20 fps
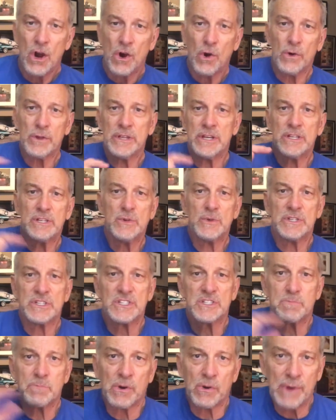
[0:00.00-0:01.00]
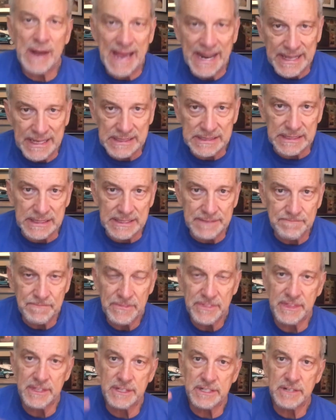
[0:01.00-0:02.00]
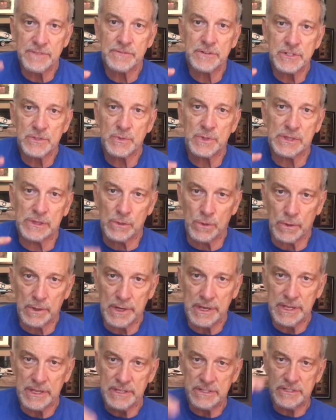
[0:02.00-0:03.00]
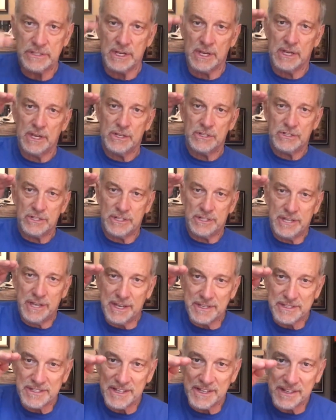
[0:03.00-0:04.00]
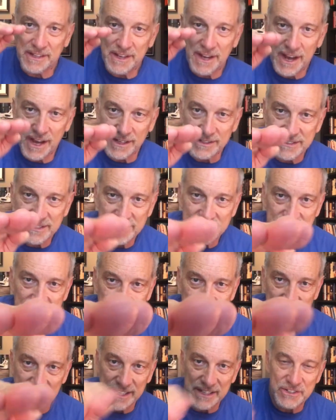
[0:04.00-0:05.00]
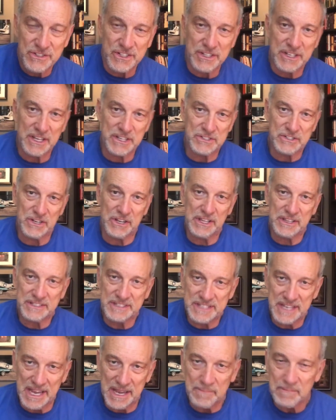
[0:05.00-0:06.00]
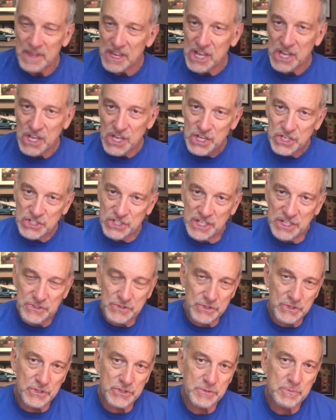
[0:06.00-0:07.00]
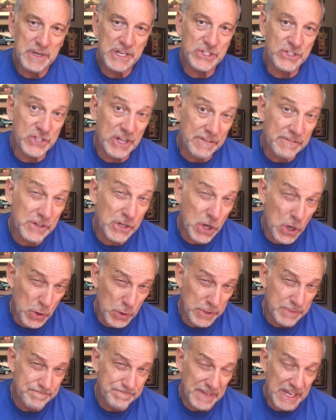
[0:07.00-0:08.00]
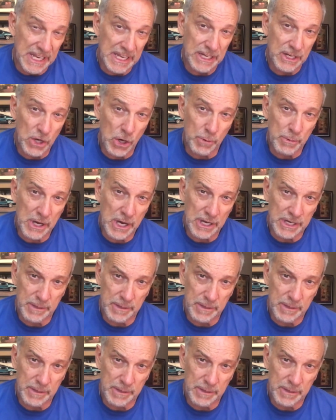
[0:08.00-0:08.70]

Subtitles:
or they do it sporadically. The difference with Lori is she does it constantly, and she does it all the time. She introduced me to Jeff Cohn in Omaha,